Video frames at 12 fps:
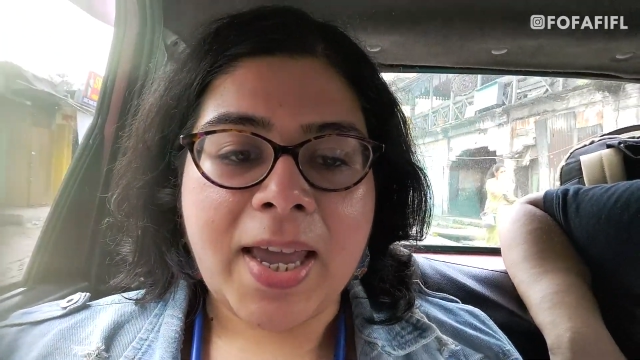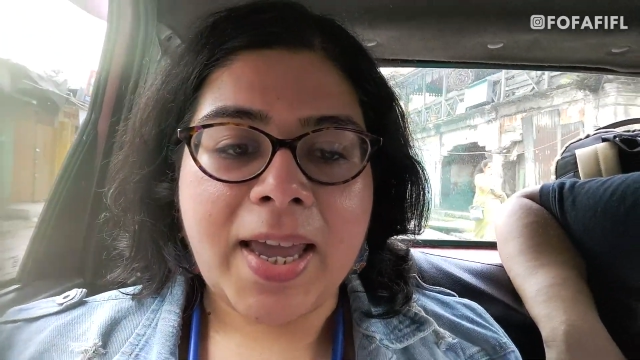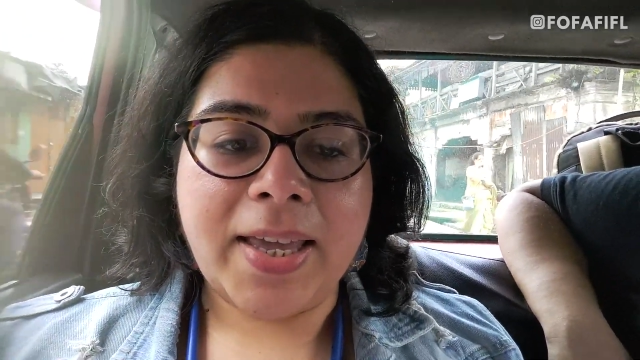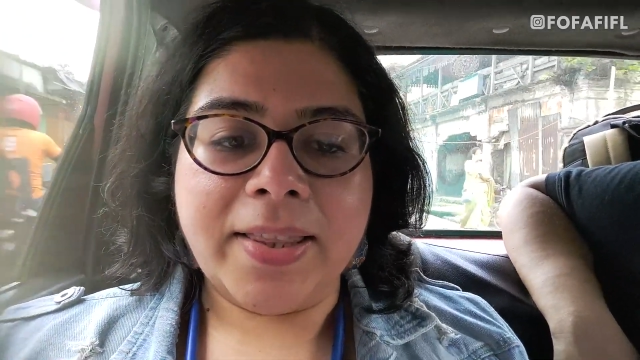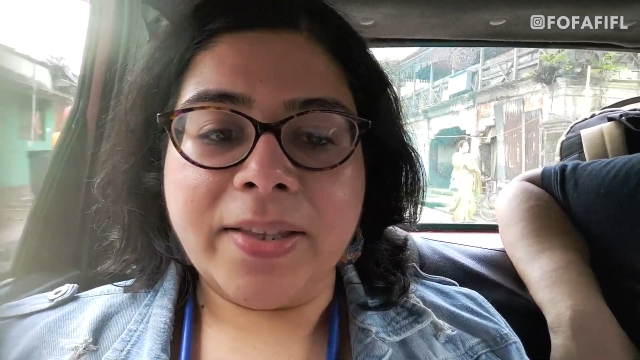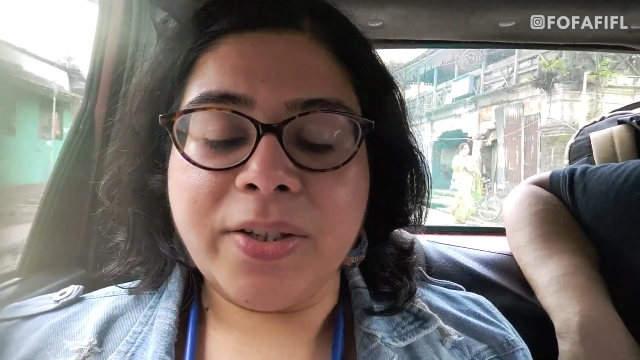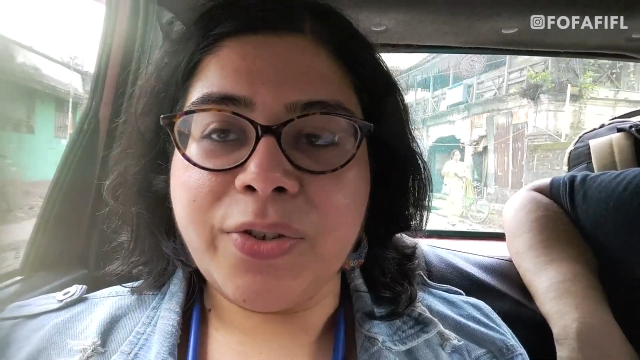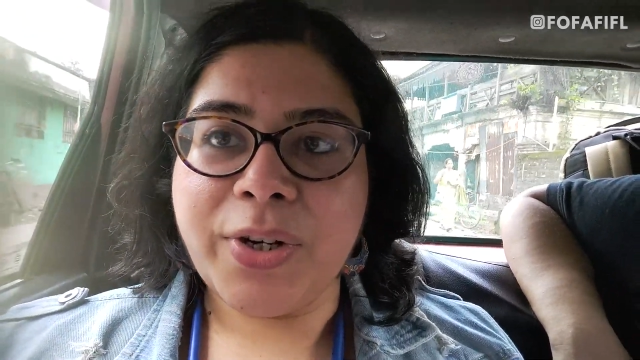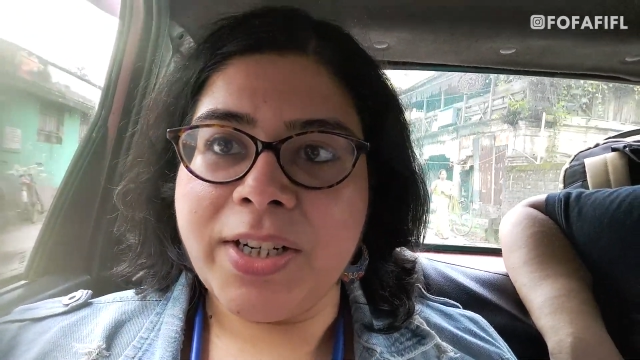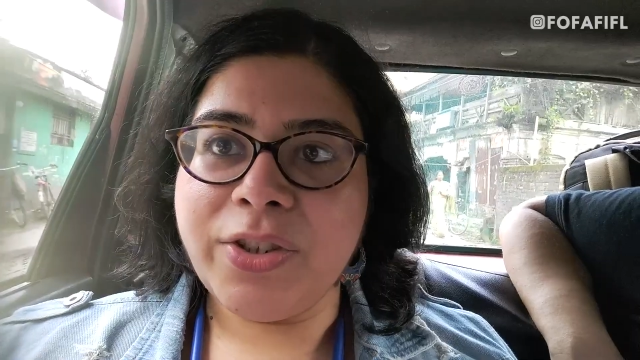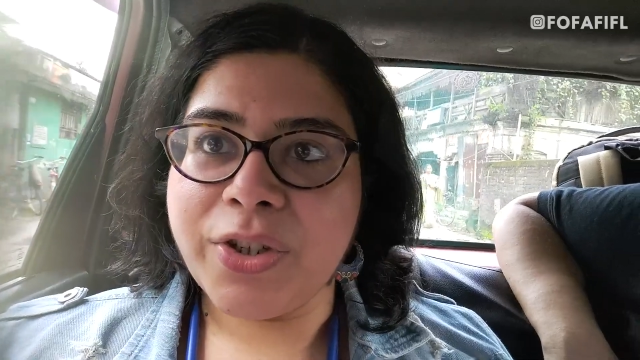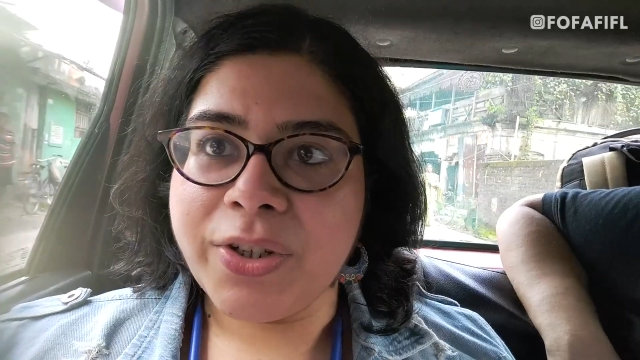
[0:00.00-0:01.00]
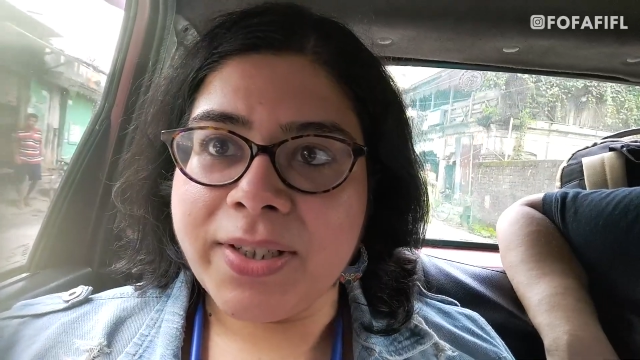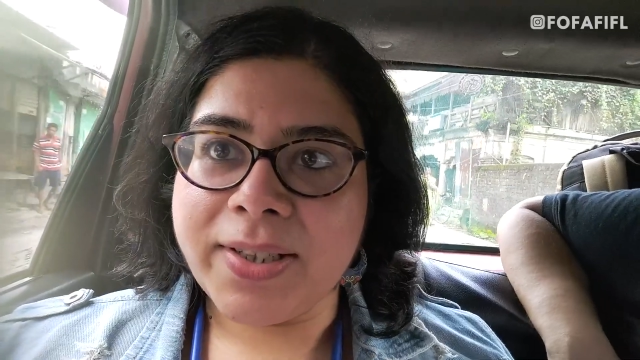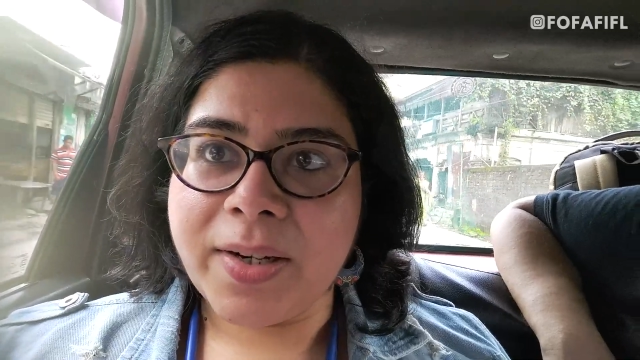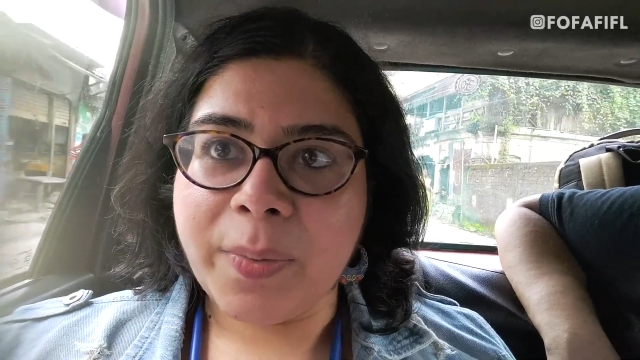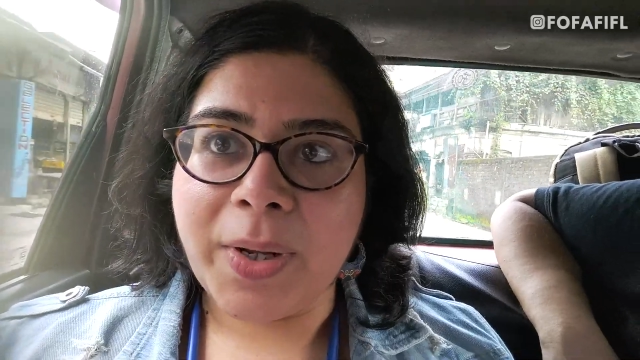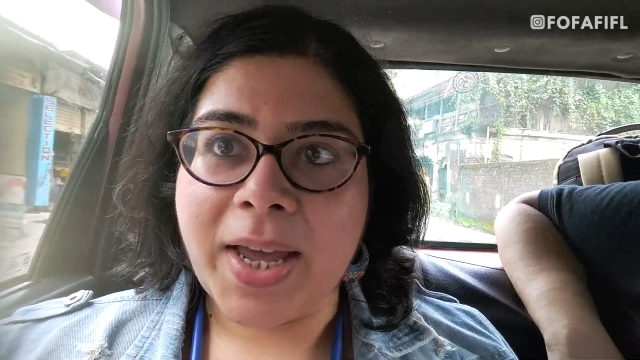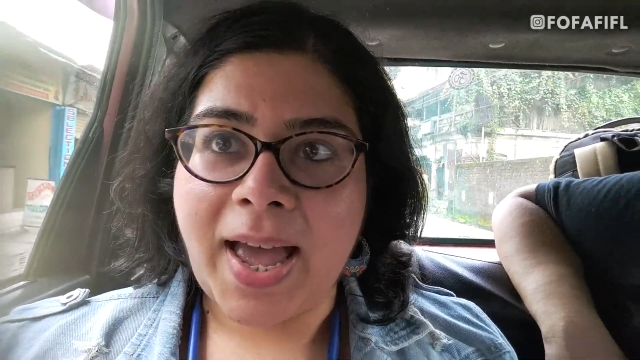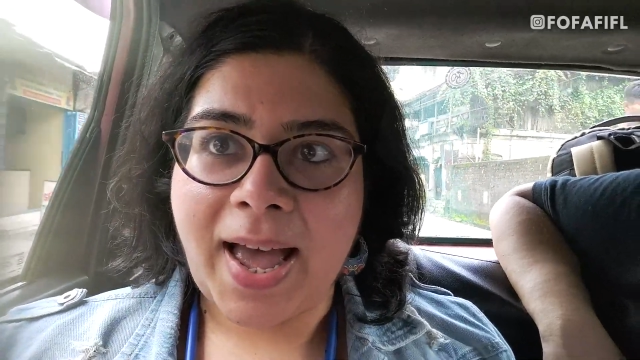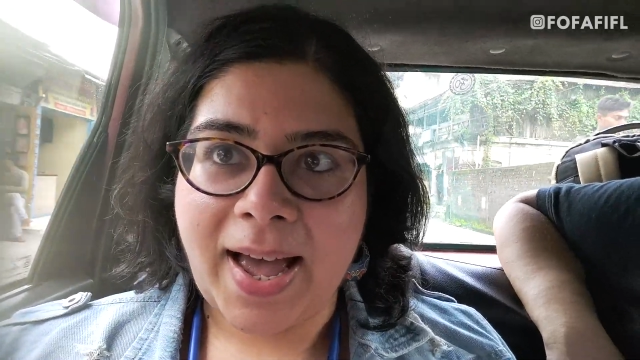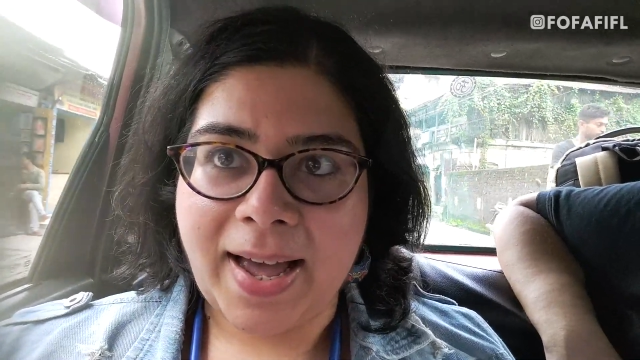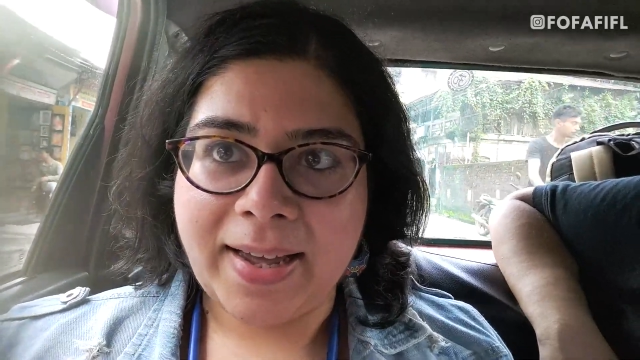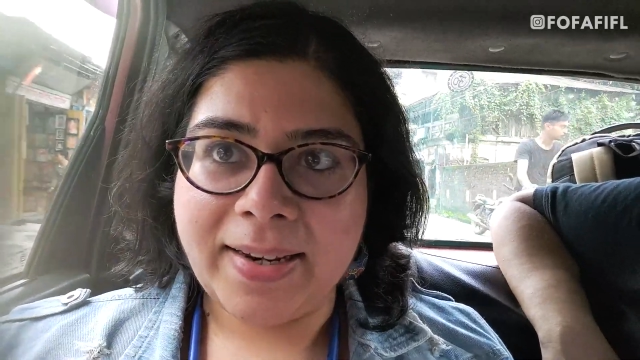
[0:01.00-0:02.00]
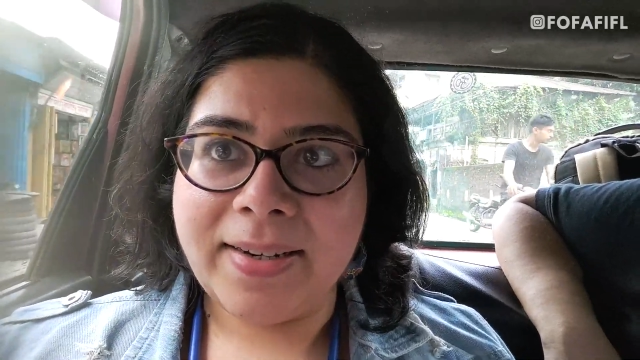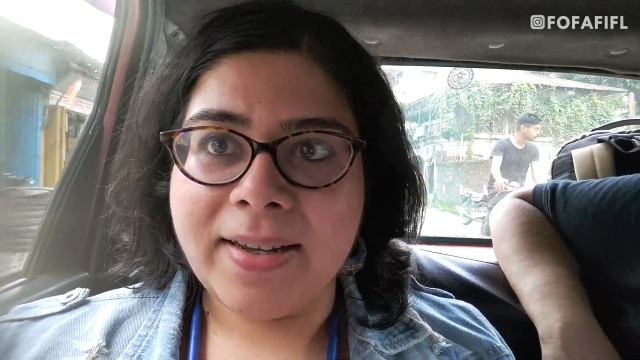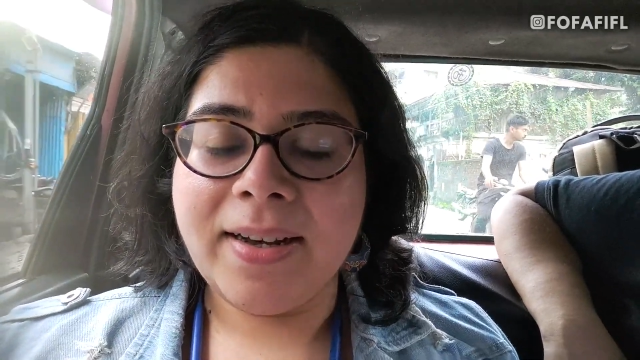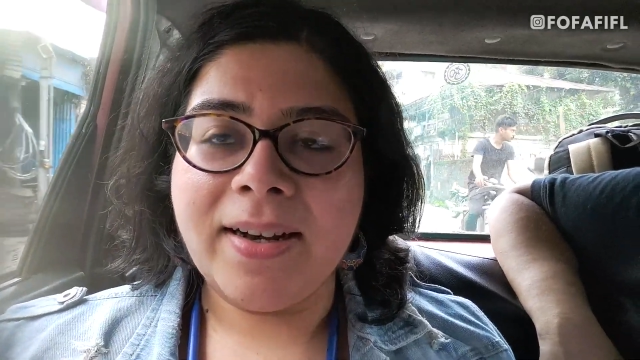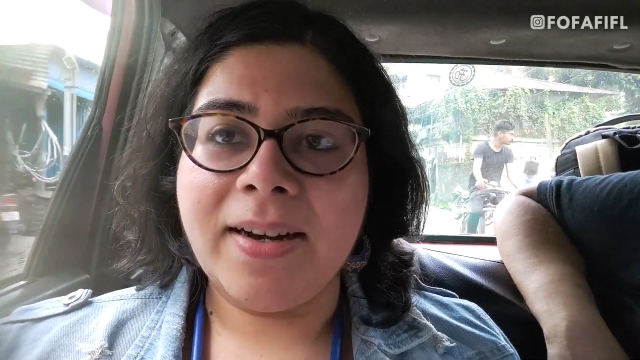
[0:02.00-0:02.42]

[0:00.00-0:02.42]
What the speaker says: in the train journey that we had